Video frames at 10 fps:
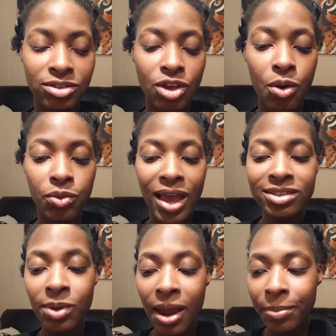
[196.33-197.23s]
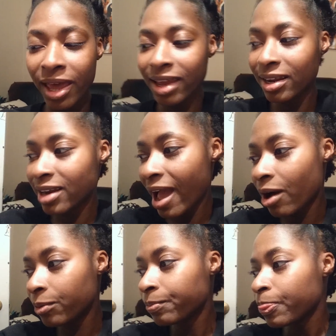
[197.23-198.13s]
So that's what I'm planning
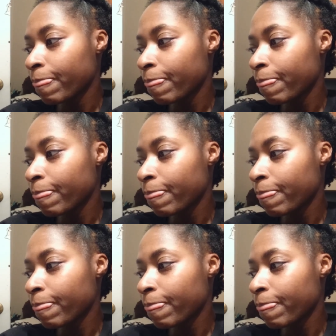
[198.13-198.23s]
now.